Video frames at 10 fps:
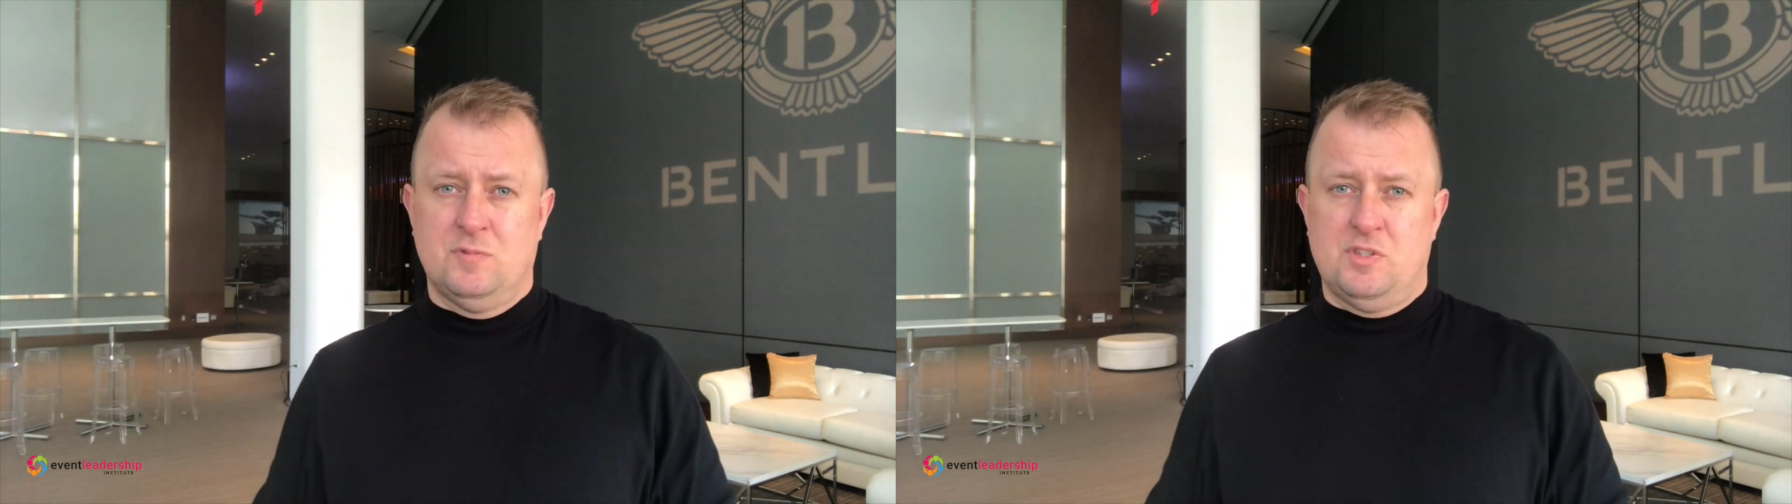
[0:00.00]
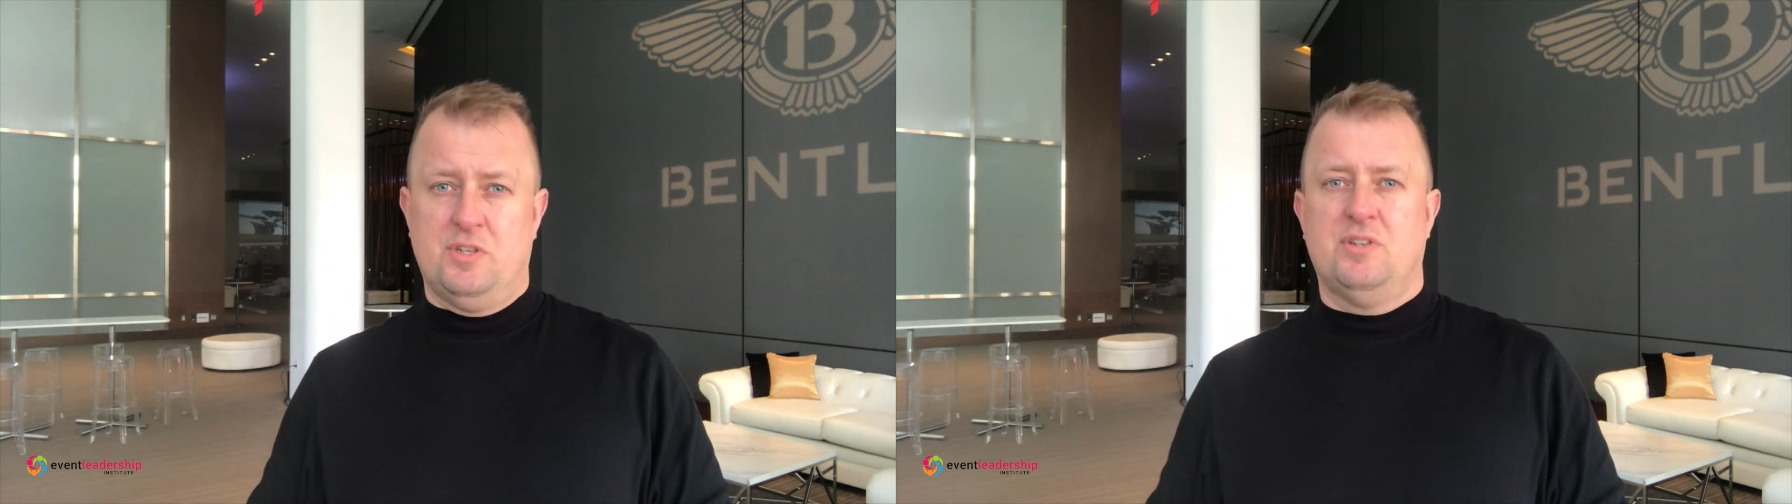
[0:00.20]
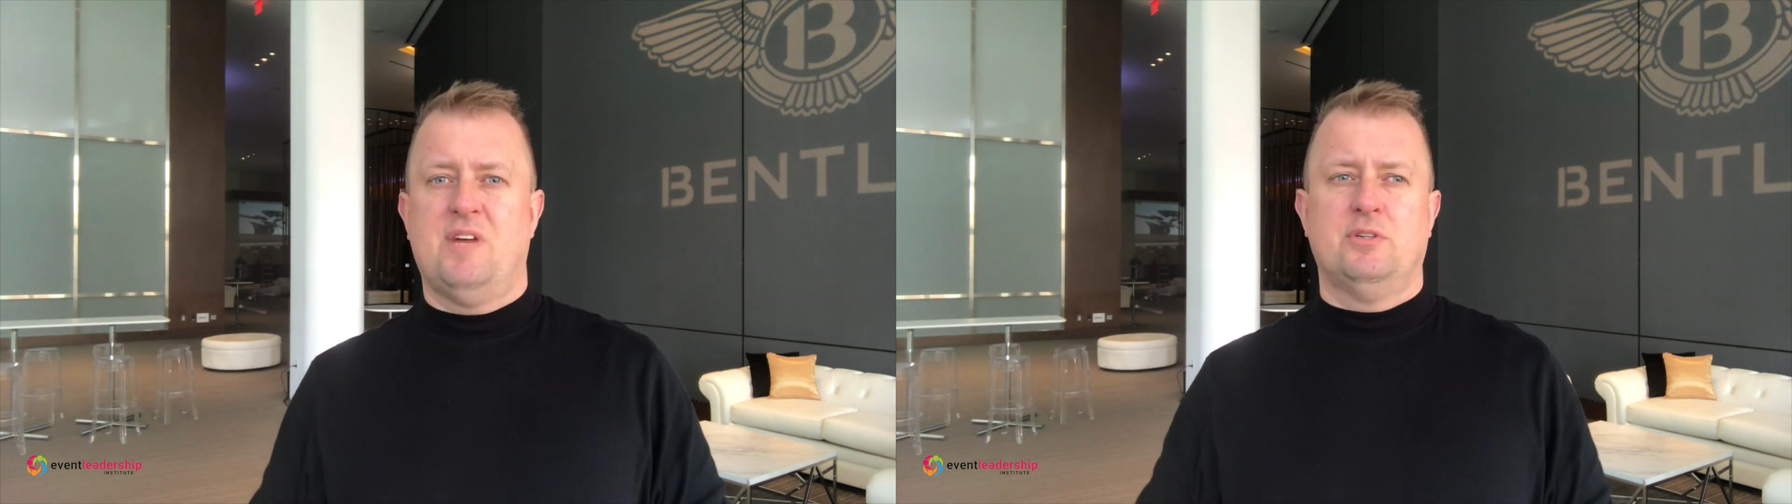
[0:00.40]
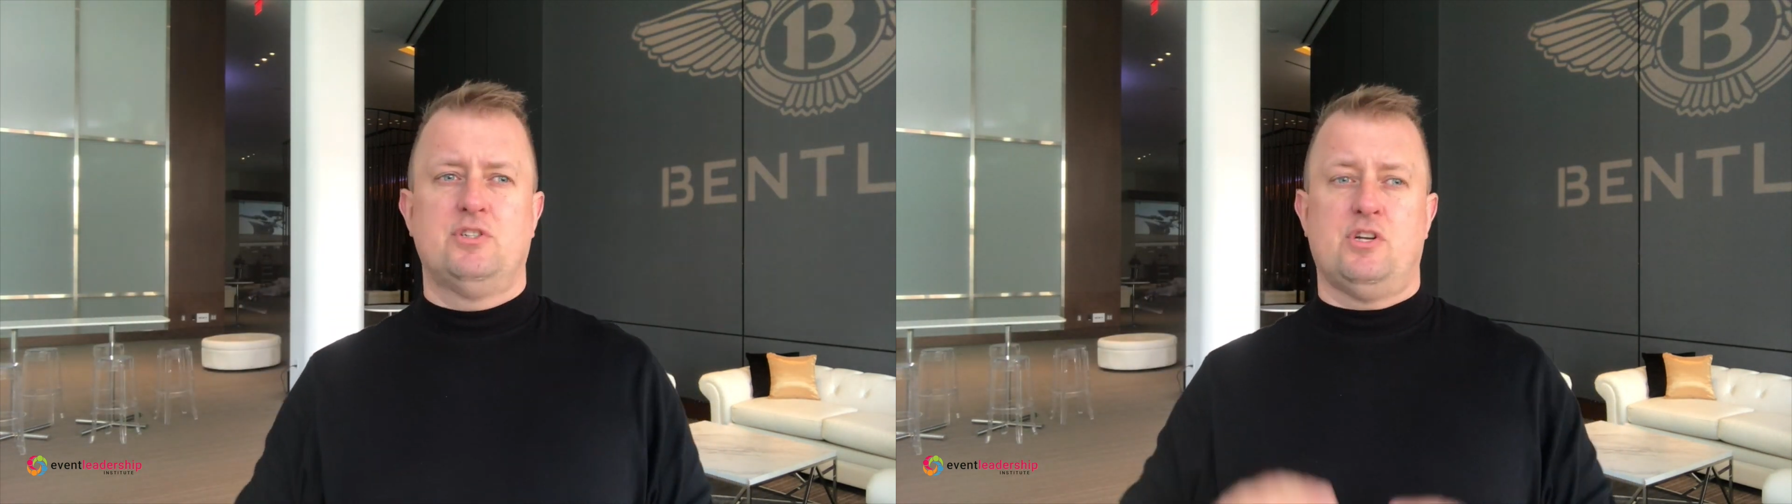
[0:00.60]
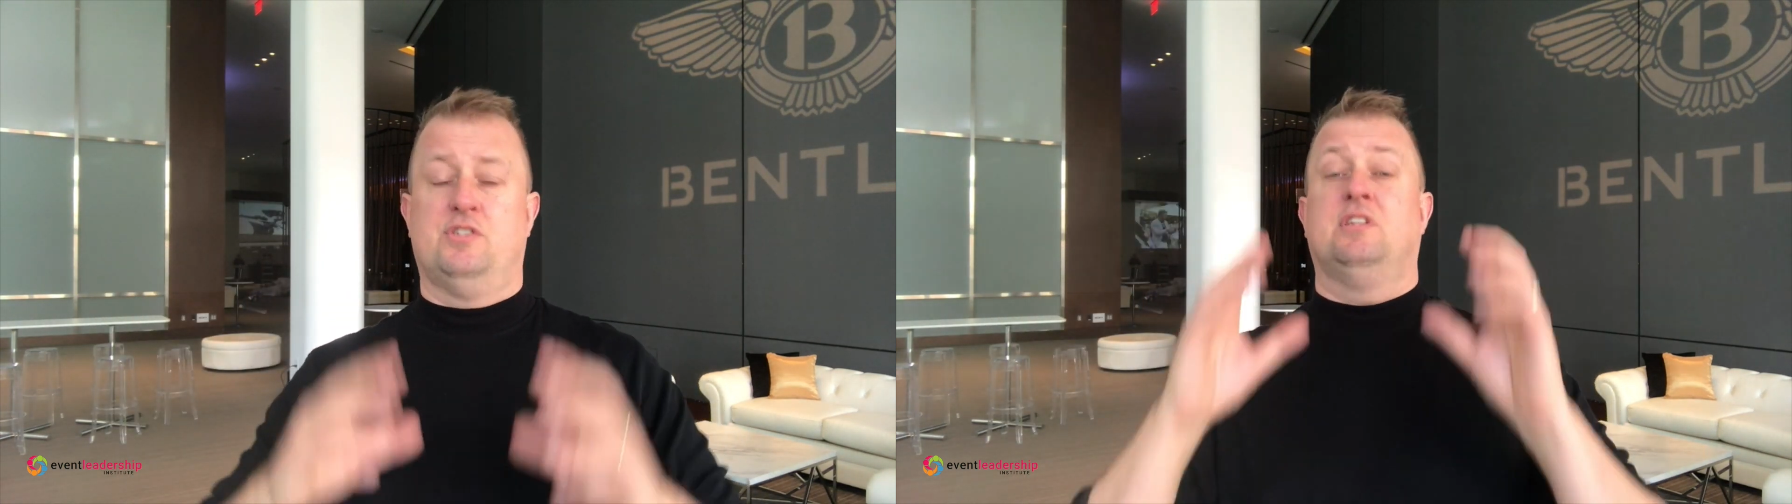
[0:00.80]
So you're never
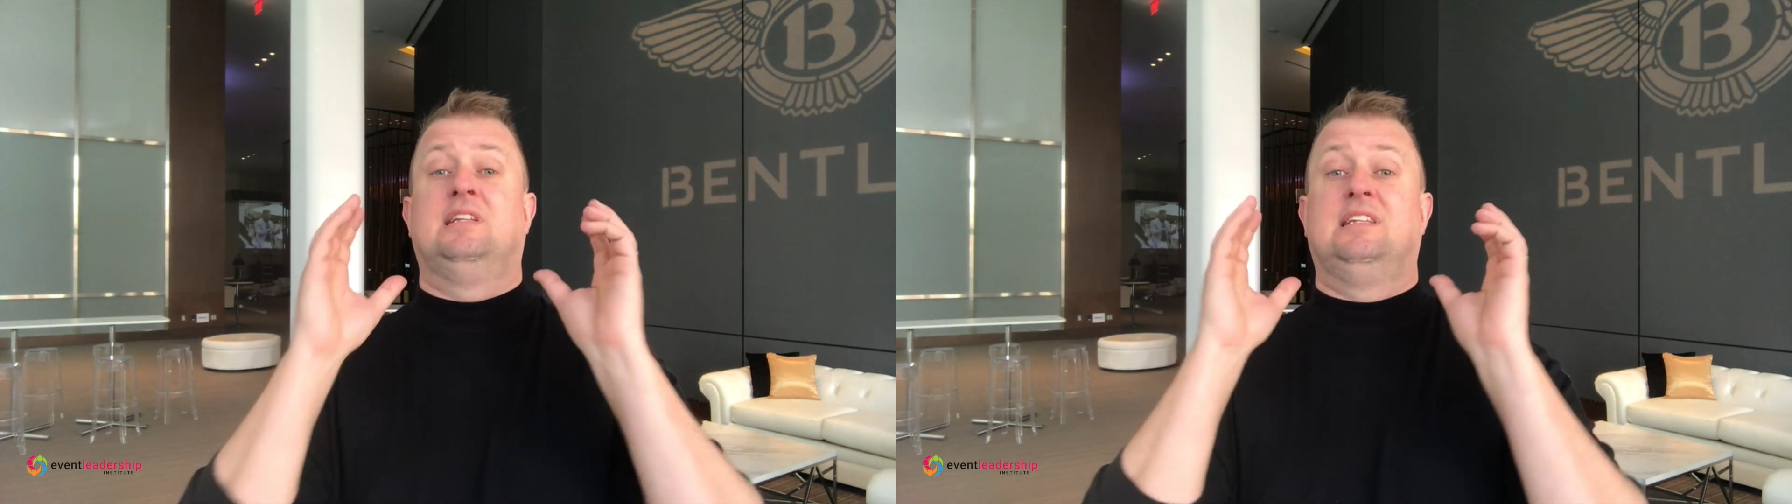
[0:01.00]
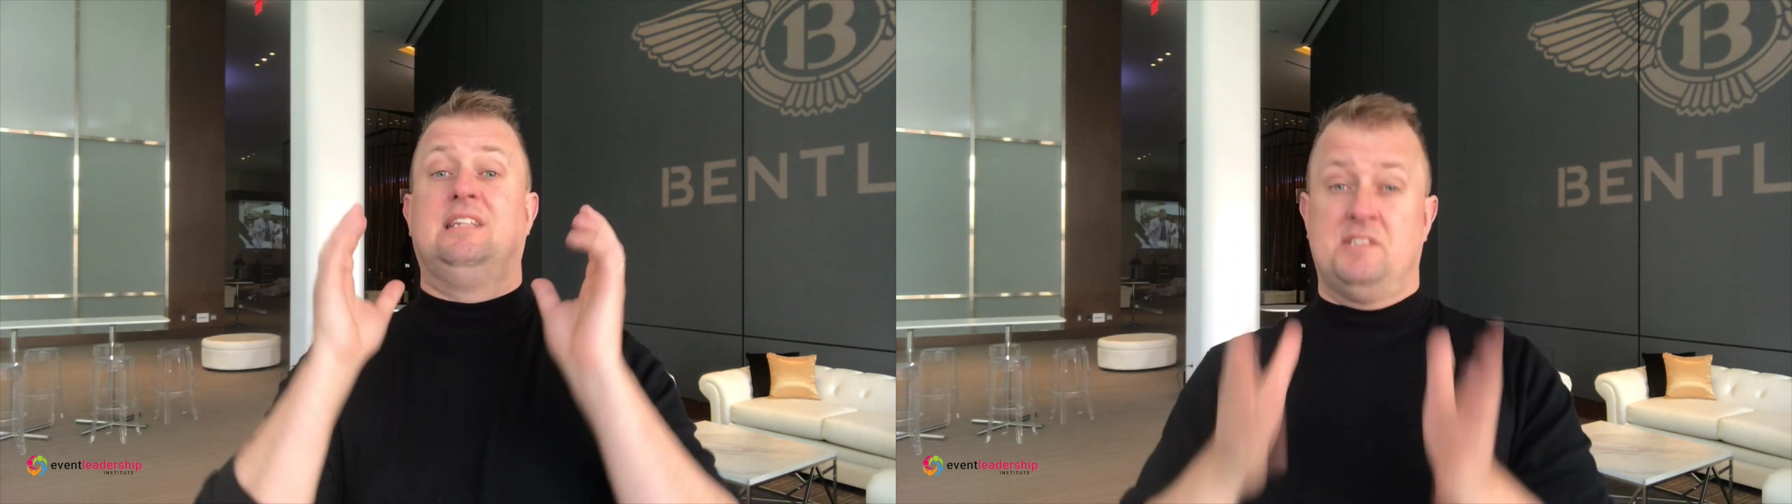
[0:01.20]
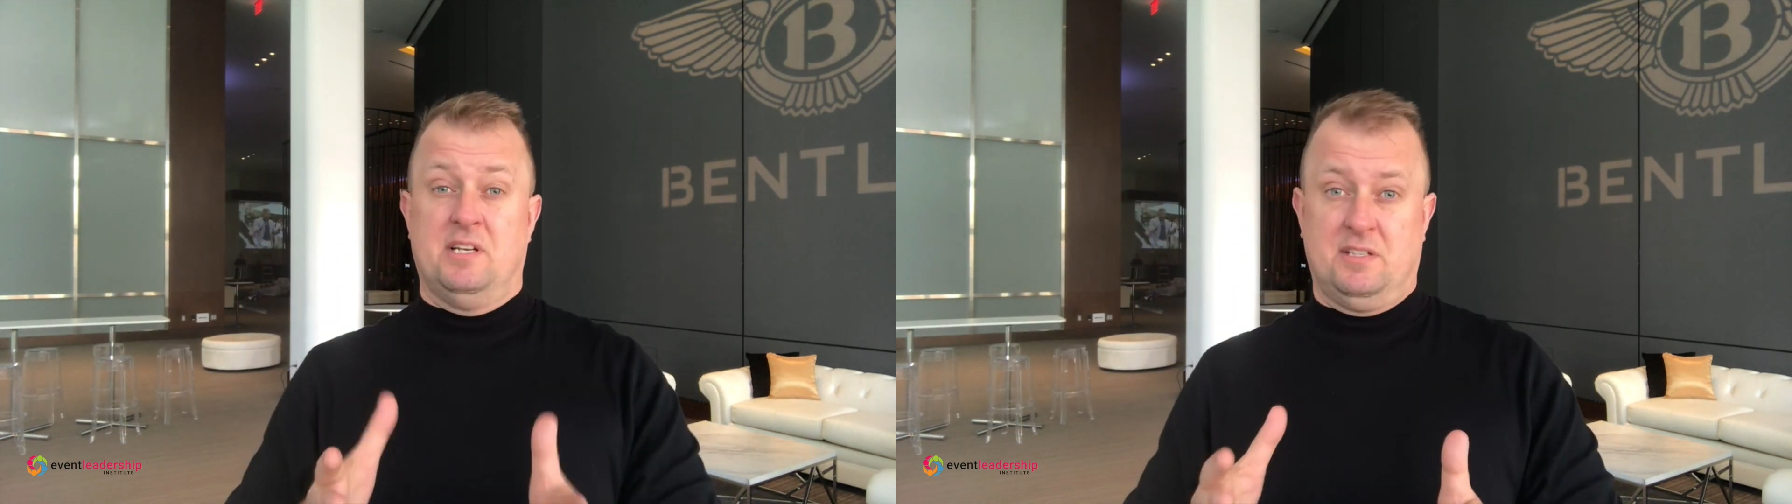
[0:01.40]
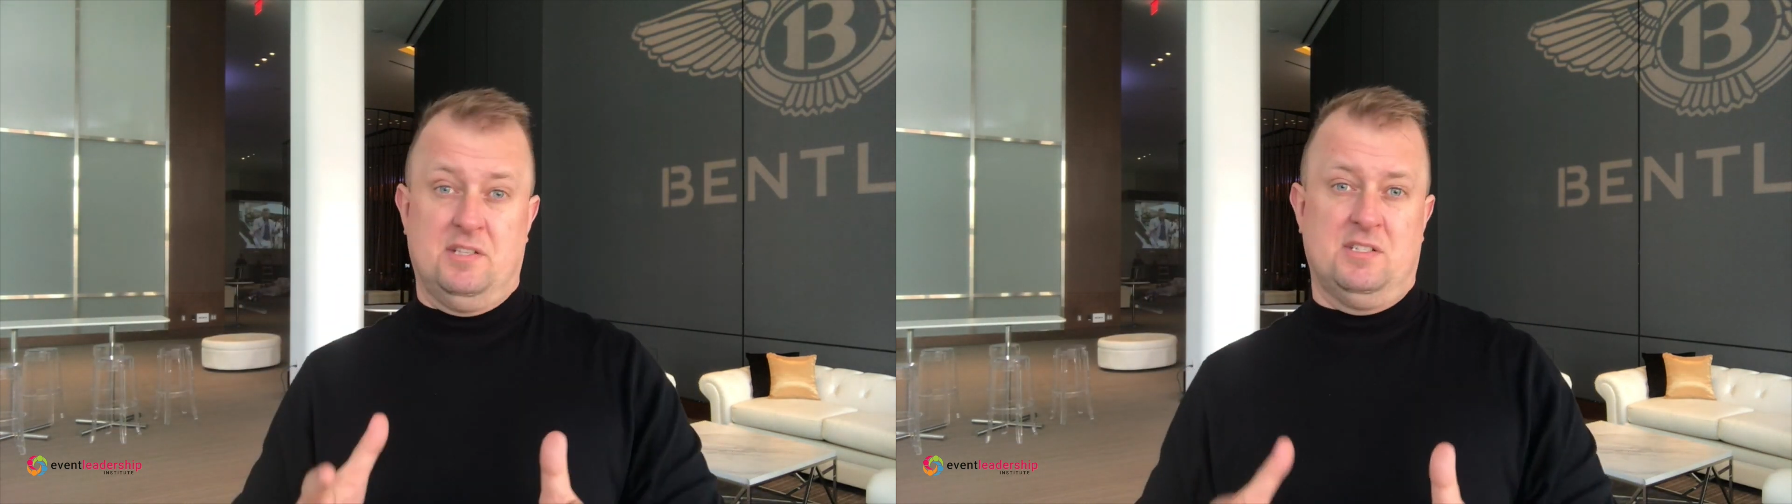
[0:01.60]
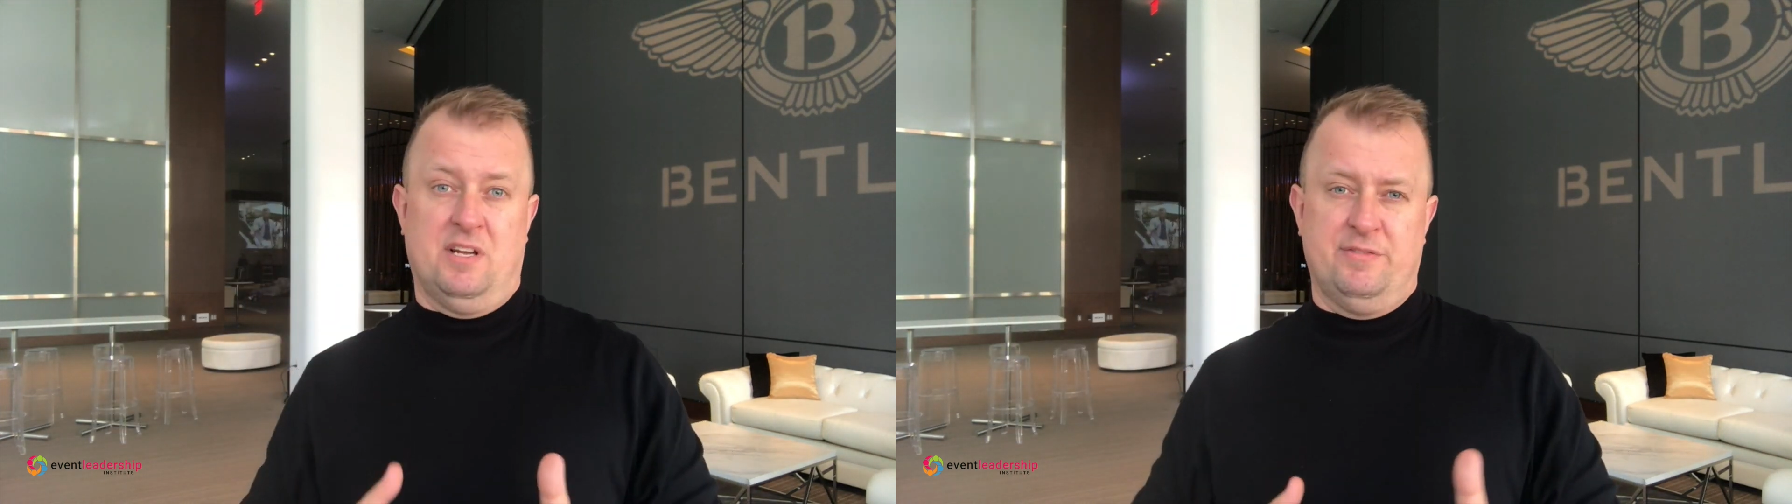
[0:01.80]
just listening
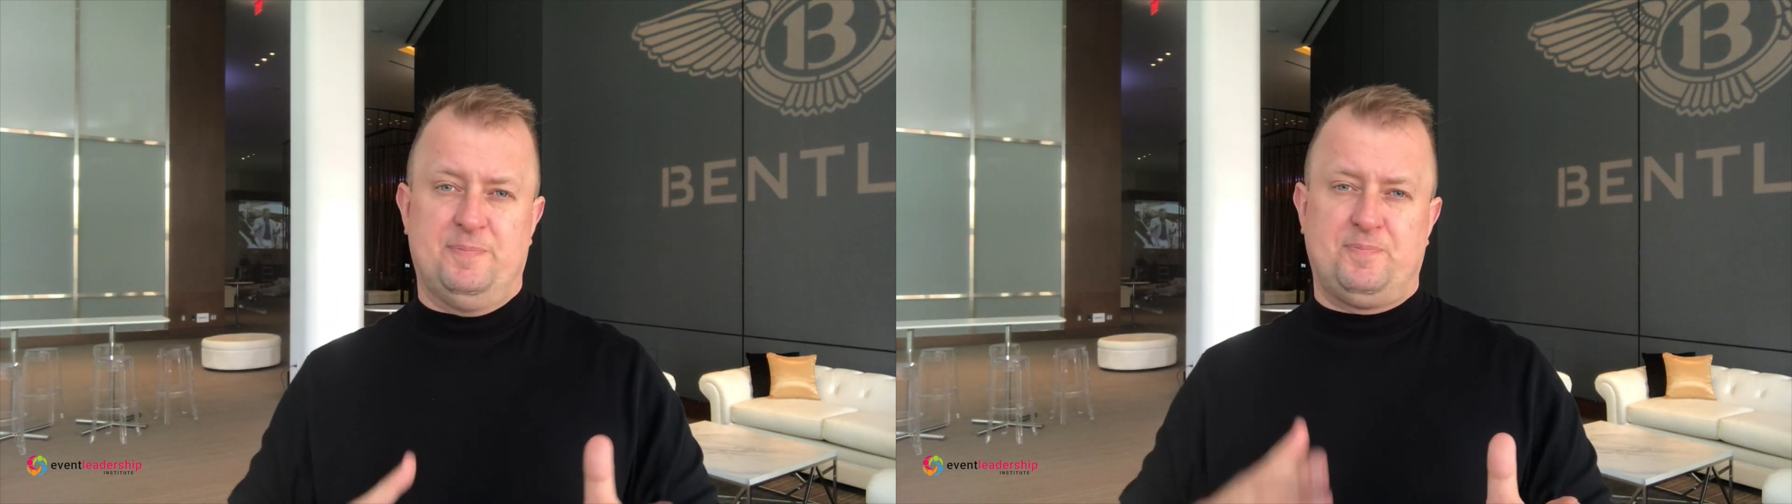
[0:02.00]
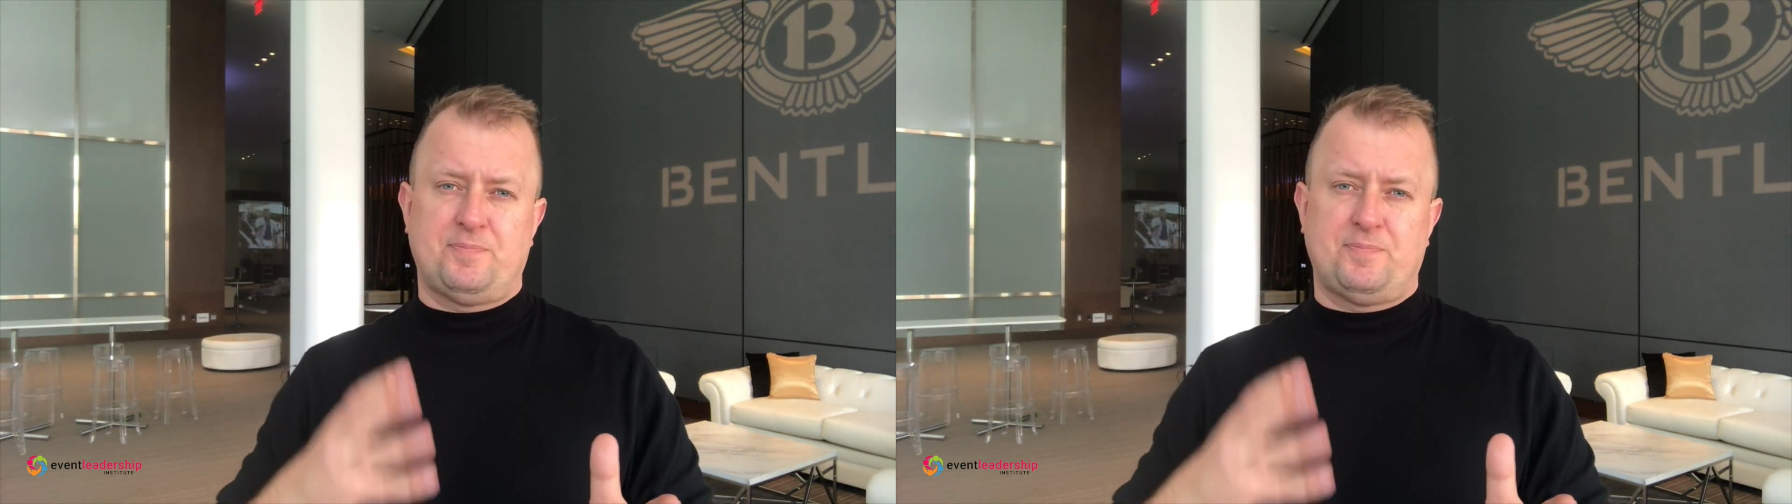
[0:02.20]
to stuff,